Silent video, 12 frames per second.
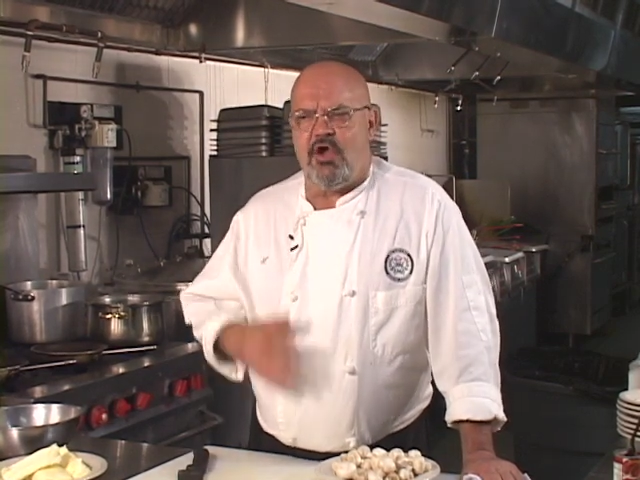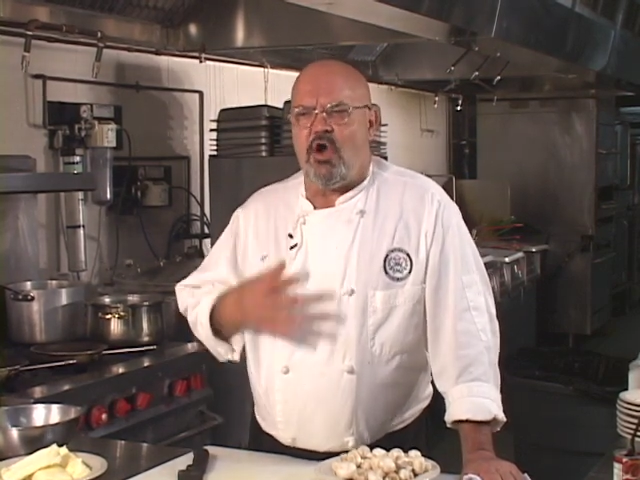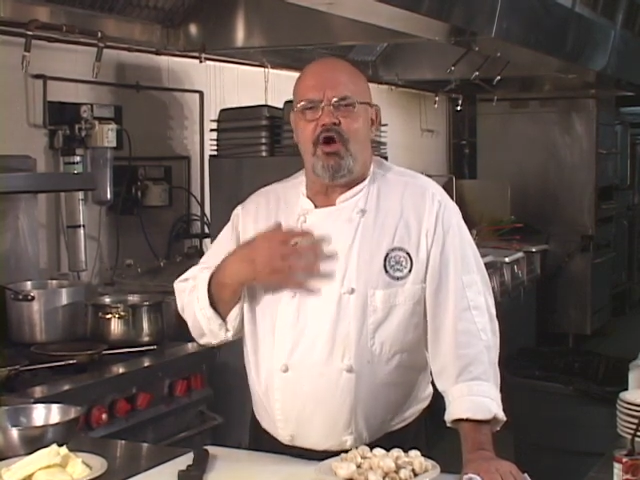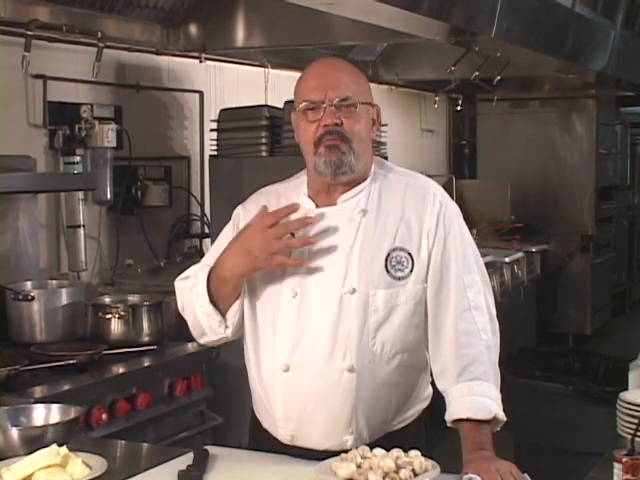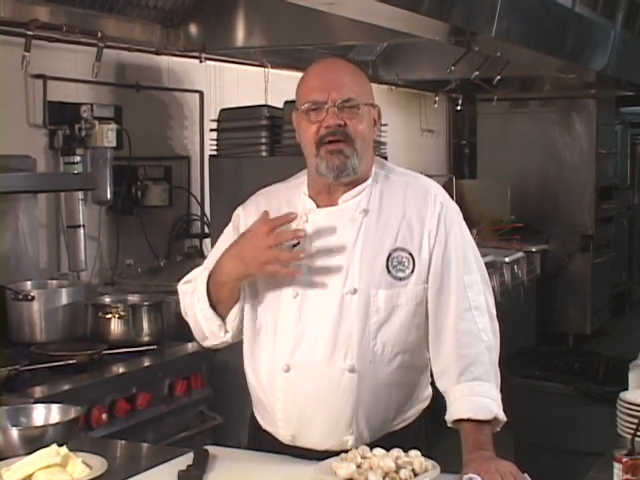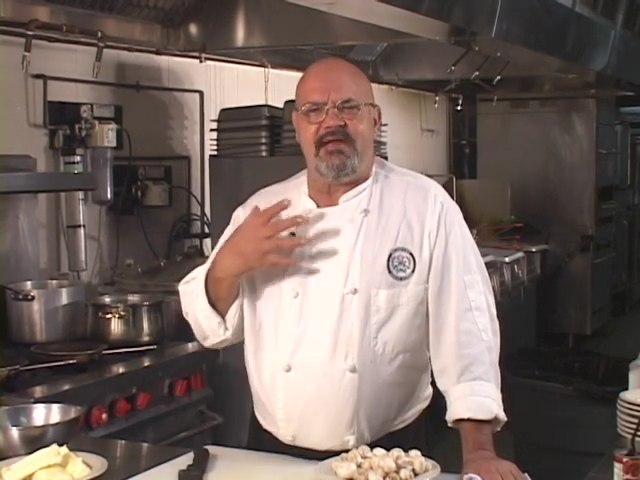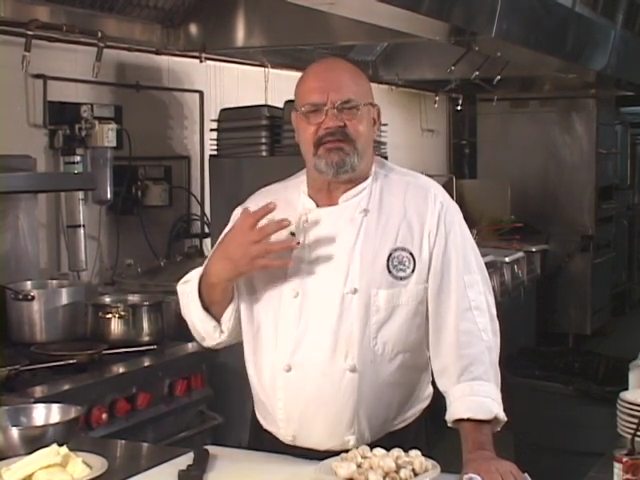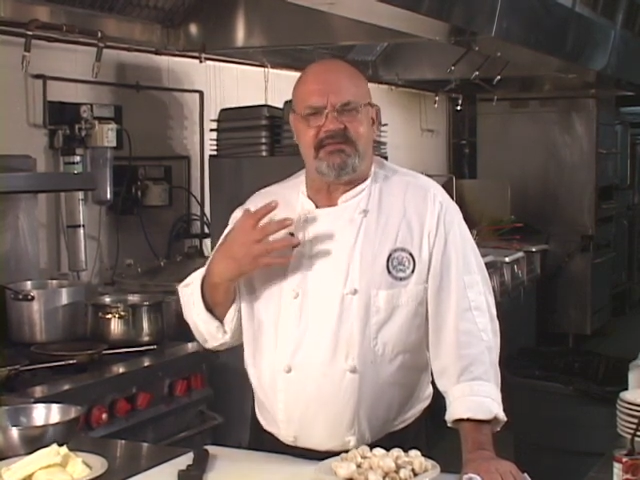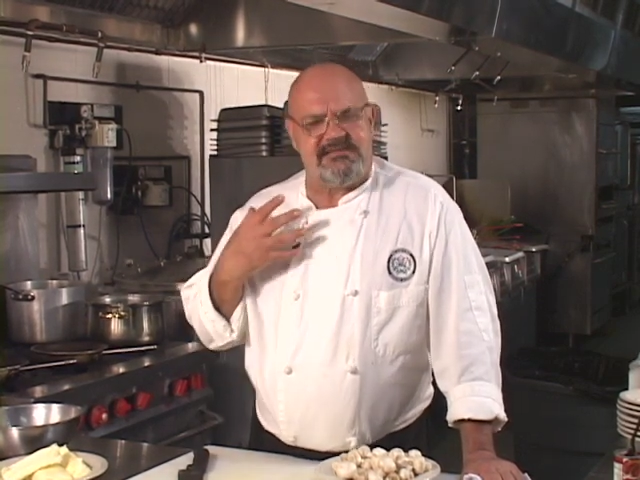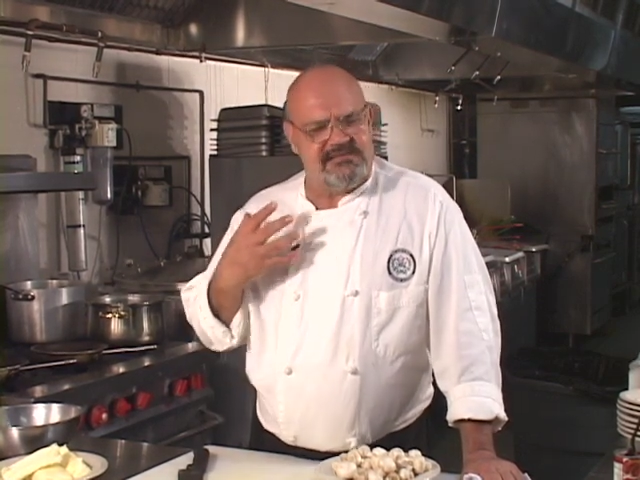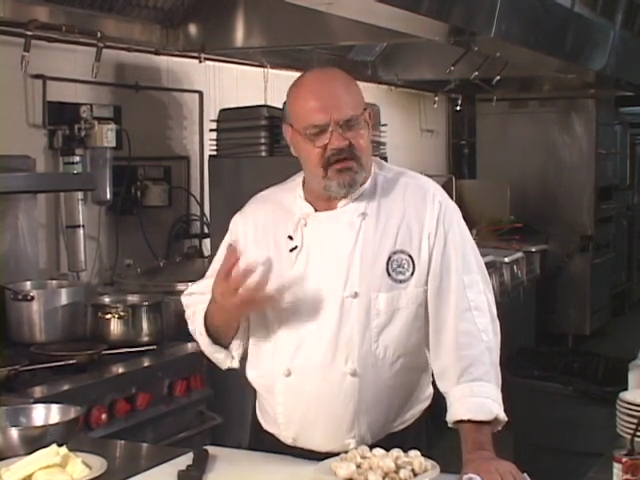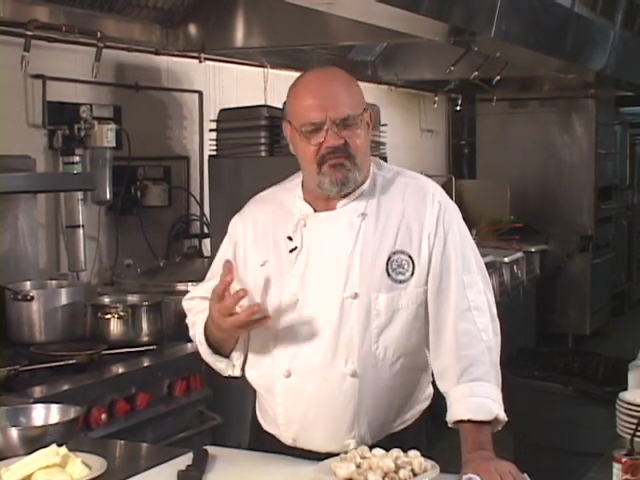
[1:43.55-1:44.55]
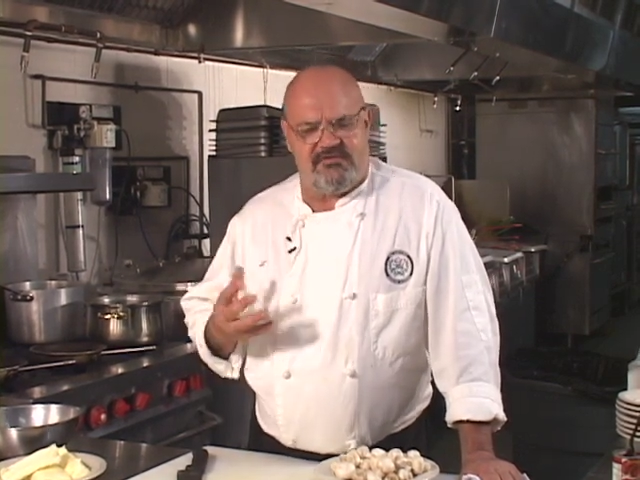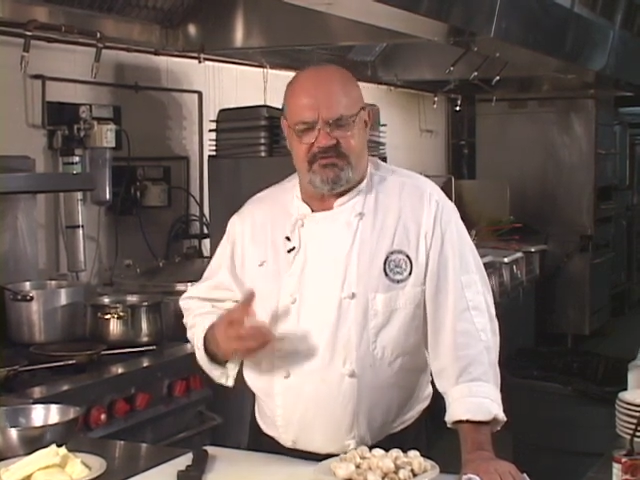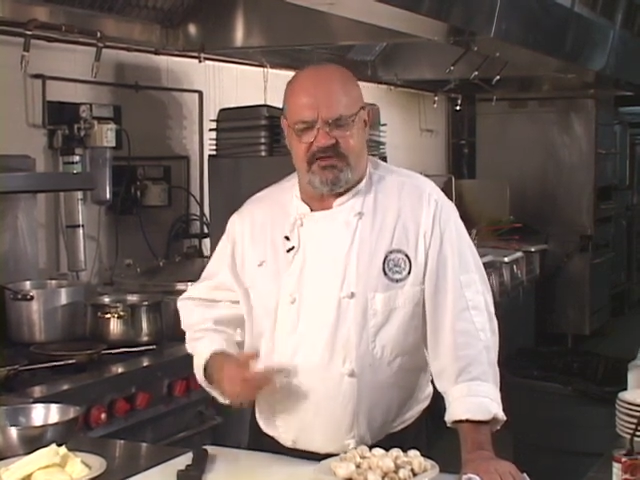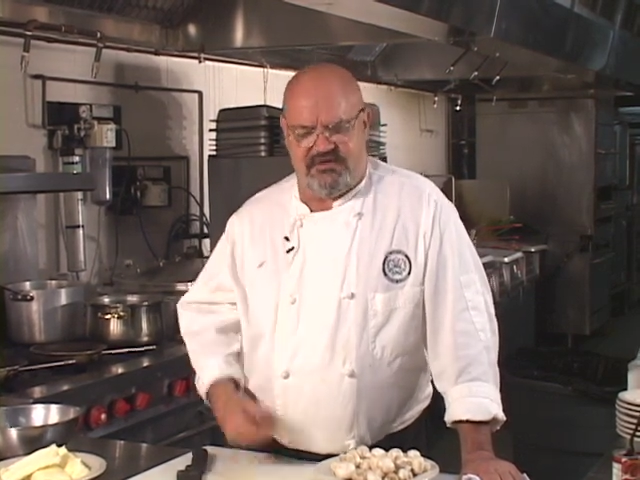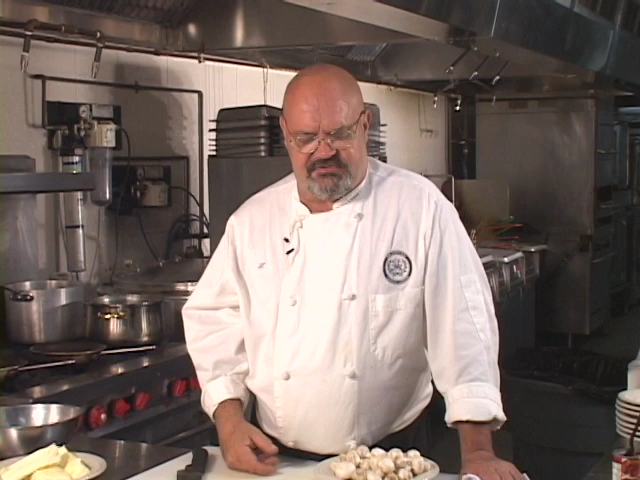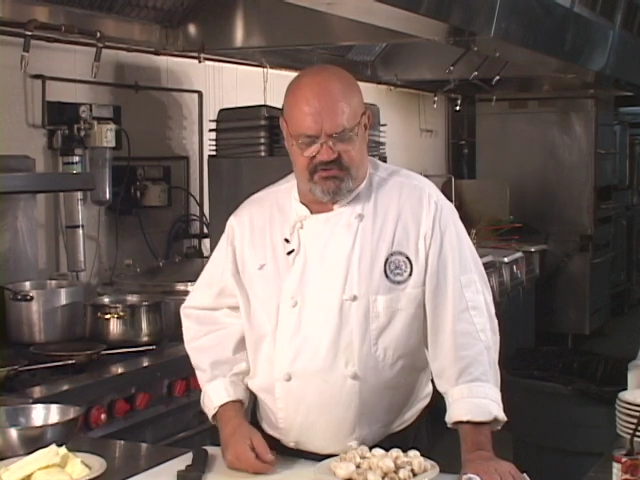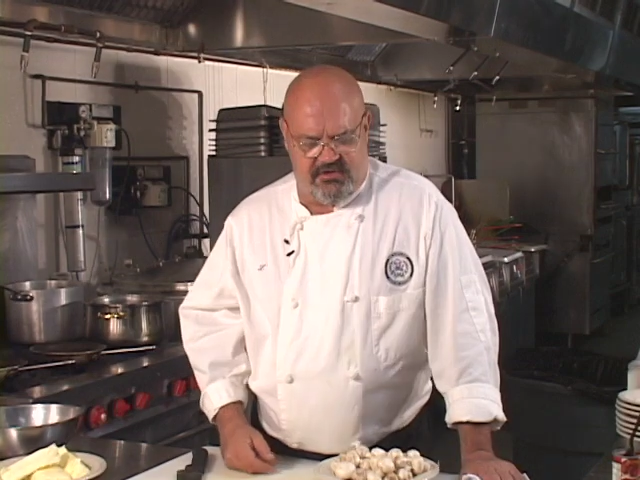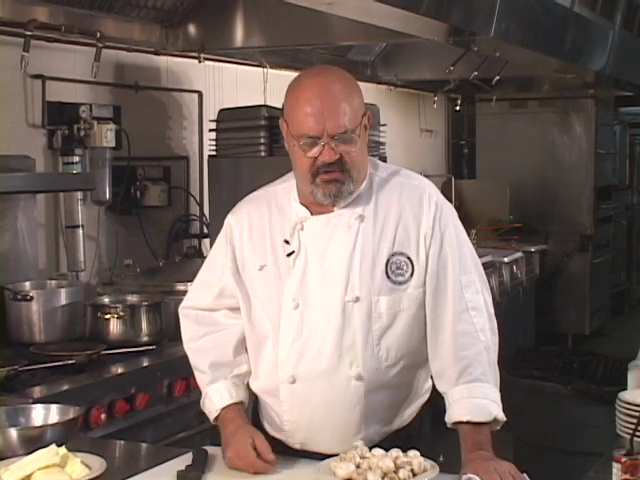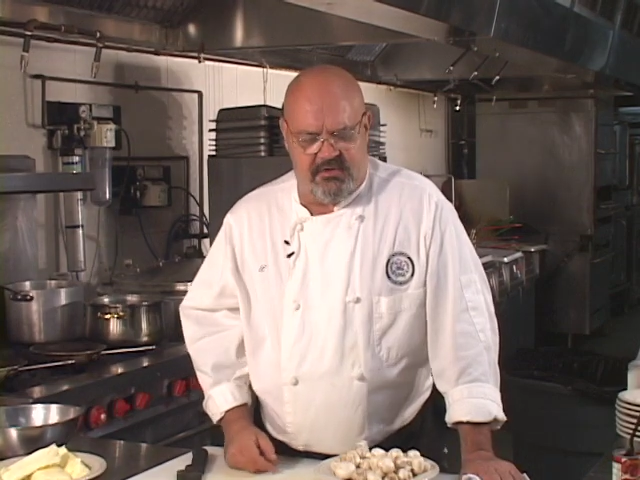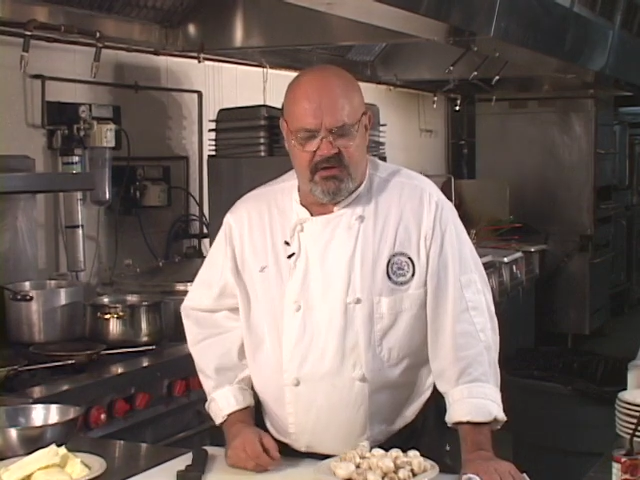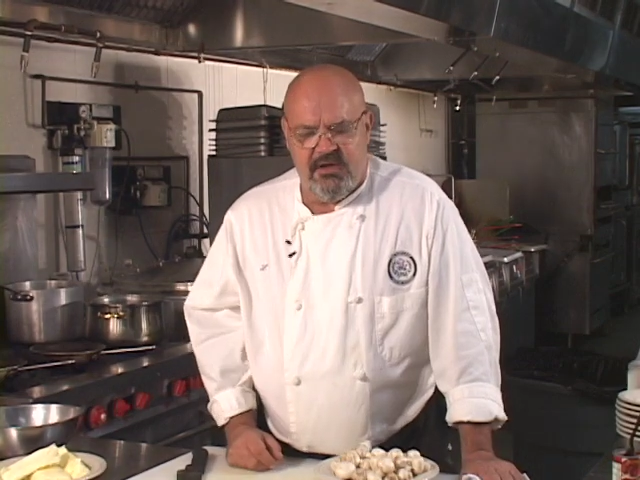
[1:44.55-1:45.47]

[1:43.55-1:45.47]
All by itself, it tastes good.